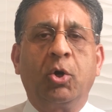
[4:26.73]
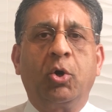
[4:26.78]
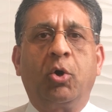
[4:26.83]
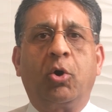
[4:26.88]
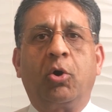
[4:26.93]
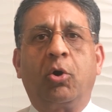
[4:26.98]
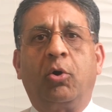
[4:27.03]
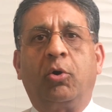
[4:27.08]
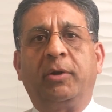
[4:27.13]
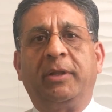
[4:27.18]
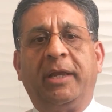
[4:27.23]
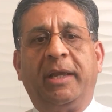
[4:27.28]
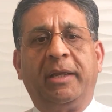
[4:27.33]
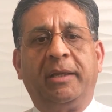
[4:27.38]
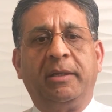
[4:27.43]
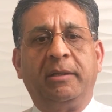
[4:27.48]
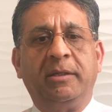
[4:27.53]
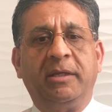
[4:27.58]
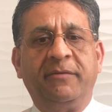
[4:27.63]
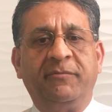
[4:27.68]
or
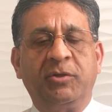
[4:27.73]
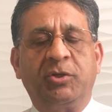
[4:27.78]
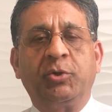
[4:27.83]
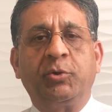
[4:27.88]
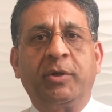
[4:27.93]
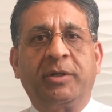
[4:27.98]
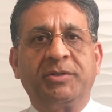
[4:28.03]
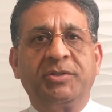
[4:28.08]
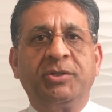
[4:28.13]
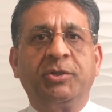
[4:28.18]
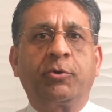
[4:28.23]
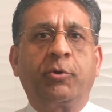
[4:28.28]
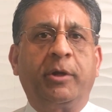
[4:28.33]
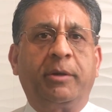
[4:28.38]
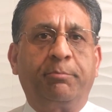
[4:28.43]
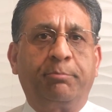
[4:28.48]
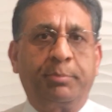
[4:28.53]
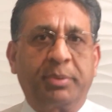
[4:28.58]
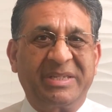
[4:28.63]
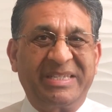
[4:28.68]
they give it to you at zero
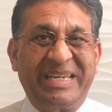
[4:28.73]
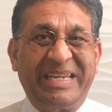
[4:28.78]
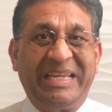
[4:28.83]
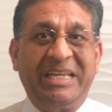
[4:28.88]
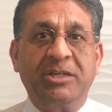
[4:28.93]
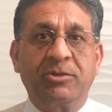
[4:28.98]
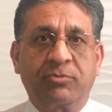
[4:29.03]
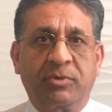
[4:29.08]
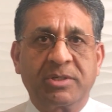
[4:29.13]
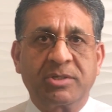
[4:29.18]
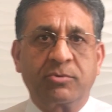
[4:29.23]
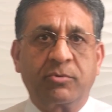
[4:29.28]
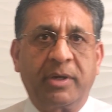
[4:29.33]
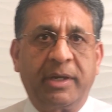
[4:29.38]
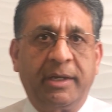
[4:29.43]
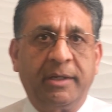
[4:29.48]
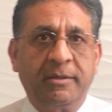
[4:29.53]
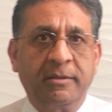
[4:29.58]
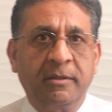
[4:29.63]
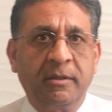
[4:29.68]
percent interest
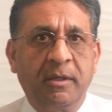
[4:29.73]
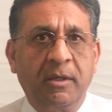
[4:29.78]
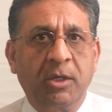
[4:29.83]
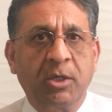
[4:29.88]
rate.